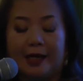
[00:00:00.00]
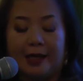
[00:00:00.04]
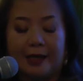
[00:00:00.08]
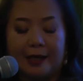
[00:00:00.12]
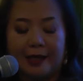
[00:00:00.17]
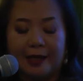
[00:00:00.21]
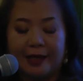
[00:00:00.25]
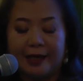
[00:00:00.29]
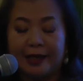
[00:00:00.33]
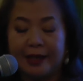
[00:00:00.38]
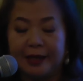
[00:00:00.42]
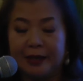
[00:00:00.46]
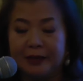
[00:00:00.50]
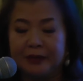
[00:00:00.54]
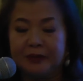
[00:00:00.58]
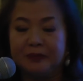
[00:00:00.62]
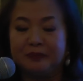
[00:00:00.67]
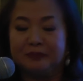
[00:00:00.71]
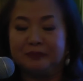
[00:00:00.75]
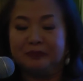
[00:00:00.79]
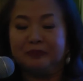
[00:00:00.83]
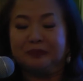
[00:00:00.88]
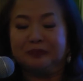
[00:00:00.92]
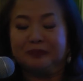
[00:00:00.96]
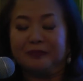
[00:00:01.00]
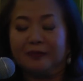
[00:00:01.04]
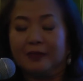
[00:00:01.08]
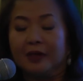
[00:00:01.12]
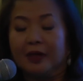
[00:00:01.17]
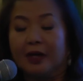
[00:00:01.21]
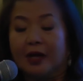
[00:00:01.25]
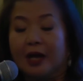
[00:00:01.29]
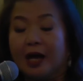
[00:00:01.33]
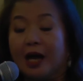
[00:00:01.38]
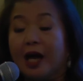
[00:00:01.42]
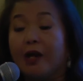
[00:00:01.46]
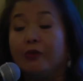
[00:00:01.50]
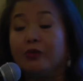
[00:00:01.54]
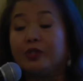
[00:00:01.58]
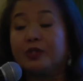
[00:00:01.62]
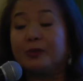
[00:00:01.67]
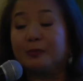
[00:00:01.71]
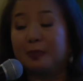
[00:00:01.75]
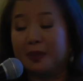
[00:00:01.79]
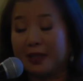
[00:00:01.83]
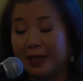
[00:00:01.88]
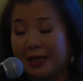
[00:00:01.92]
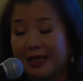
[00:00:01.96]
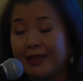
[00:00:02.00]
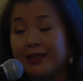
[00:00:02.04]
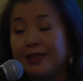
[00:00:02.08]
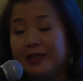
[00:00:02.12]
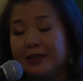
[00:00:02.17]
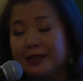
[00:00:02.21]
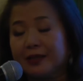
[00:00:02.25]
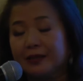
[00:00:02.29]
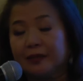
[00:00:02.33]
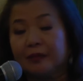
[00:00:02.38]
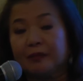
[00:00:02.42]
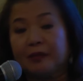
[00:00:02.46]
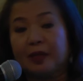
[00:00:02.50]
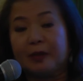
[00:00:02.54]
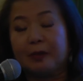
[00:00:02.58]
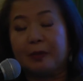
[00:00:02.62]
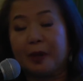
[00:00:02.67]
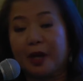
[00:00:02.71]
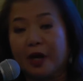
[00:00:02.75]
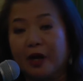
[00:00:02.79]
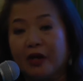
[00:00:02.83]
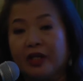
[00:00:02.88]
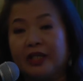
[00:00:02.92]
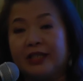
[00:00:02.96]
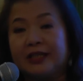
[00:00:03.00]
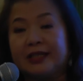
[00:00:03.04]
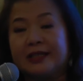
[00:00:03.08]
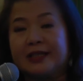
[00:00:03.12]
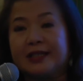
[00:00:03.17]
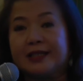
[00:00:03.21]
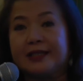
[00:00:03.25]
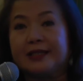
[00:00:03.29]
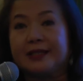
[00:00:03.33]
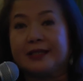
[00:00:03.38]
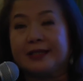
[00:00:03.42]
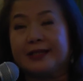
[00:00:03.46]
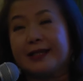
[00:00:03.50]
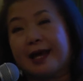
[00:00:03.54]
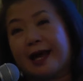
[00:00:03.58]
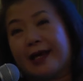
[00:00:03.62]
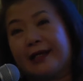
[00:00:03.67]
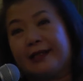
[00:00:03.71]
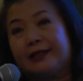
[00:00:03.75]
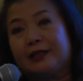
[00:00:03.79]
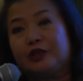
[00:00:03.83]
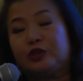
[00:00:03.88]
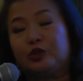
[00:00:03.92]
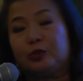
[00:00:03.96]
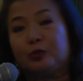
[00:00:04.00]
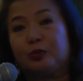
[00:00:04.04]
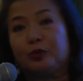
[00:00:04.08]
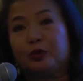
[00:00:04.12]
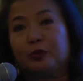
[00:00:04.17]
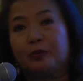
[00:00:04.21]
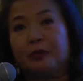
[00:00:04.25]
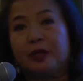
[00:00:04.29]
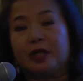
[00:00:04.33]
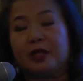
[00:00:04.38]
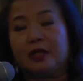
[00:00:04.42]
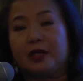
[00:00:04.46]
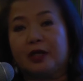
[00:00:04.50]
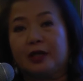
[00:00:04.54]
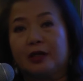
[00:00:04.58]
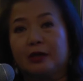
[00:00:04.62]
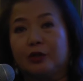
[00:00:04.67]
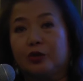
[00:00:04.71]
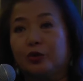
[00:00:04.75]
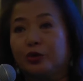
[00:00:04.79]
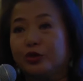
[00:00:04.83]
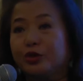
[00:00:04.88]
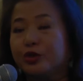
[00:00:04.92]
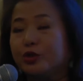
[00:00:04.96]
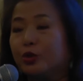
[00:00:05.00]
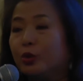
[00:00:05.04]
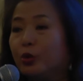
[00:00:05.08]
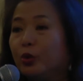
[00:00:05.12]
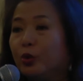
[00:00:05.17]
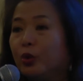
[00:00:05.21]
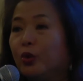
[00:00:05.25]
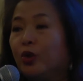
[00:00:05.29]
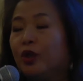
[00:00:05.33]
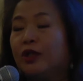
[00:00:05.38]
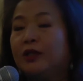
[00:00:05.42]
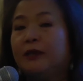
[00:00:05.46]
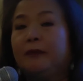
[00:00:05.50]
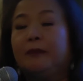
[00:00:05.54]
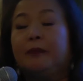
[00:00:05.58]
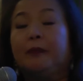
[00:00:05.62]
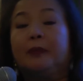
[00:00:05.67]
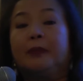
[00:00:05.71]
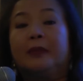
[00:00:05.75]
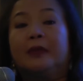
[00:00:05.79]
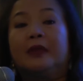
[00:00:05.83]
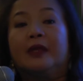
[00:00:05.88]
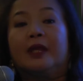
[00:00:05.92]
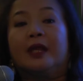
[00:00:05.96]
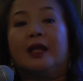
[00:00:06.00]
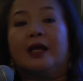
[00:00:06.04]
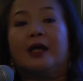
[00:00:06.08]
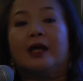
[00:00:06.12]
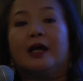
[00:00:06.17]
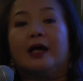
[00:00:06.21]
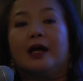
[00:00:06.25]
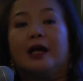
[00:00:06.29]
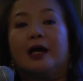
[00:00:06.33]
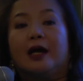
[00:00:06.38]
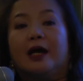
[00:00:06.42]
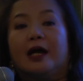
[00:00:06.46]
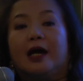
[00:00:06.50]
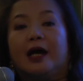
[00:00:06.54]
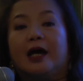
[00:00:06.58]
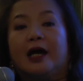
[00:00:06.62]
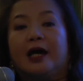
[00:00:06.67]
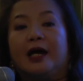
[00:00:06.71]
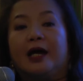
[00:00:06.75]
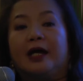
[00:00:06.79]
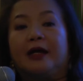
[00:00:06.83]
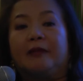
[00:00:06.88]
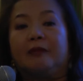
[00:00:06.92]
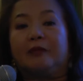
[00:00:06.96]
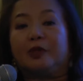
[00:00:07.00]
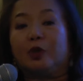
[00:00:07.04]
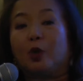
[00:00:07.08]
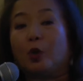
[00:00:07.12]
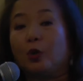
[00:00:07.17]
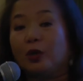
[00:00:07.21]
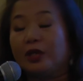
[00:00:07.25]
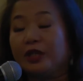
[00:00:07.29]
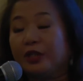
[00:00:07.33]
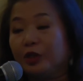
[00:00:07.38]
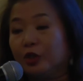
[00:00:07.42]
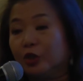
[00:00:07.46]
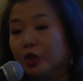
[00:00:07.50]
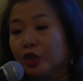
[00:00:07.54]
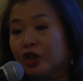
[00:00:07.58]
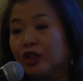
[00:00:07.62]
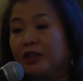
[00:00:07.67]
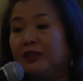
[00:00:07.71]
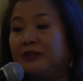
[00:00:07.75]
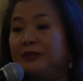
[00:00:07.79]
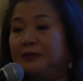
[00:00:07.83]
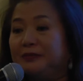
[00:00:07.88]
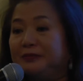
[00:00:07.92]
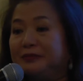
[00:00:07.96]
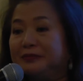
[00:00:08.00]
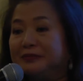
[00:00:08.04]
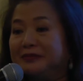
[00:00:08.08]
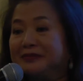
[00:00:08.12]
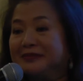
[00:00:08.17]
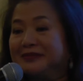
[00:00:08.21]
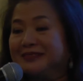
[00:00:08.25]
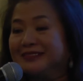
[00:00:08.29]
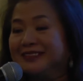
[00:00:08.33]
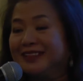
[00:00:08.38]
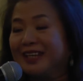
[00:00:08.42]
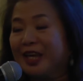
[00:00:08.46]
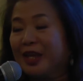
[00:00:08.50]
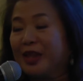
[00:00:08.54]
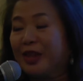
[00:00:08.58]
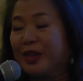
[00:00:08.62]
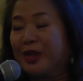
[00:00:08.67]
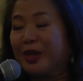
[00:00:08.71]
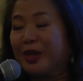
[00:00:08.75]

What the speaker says: And I was blessed. My parents decided to put me in a good school. I'm the only girl and the